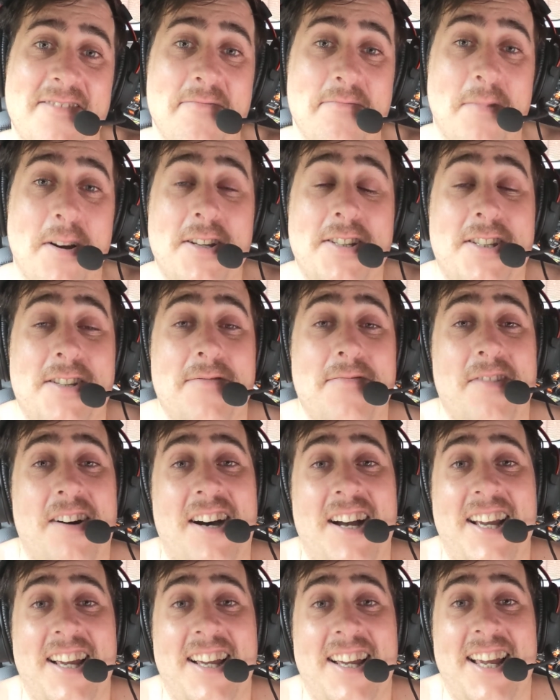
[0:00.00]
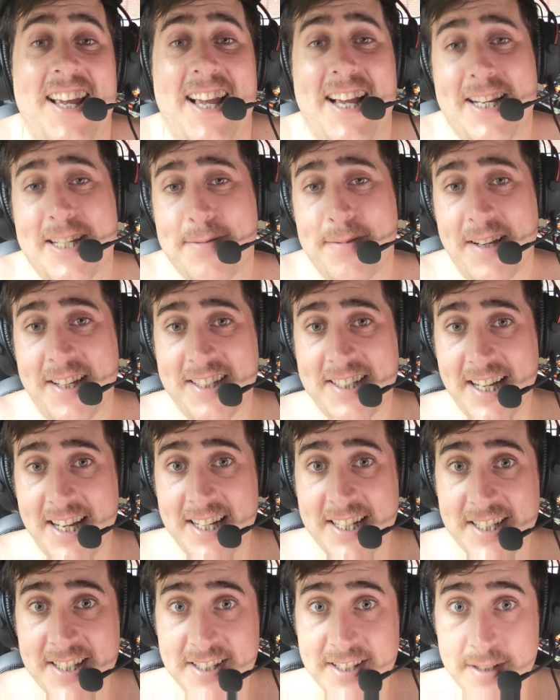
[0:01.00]
most of my
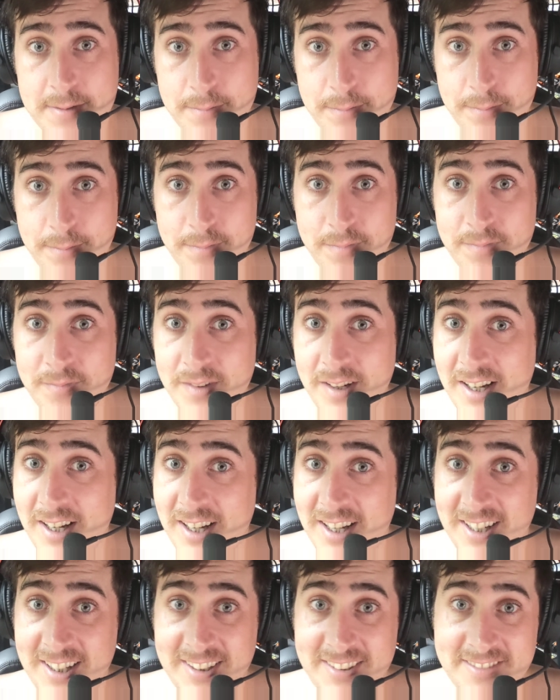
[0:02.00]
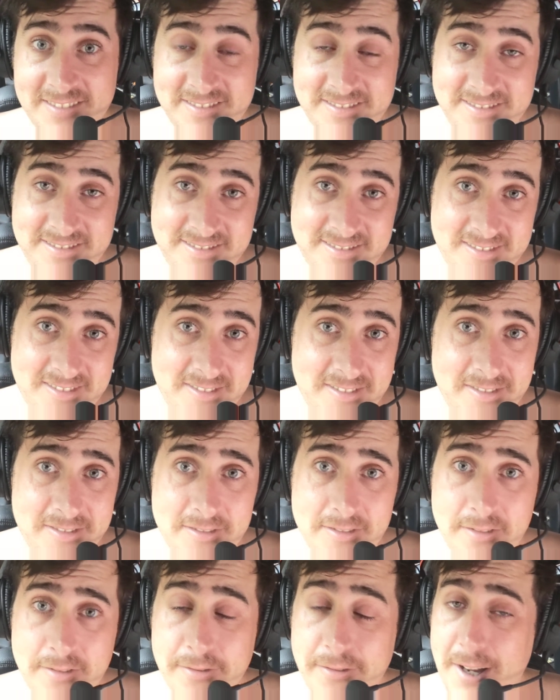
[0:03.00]
expectations are
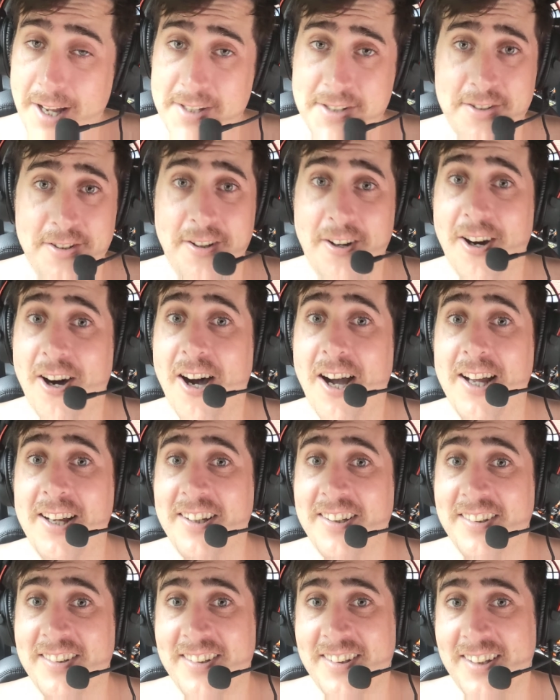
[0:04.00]
far too high.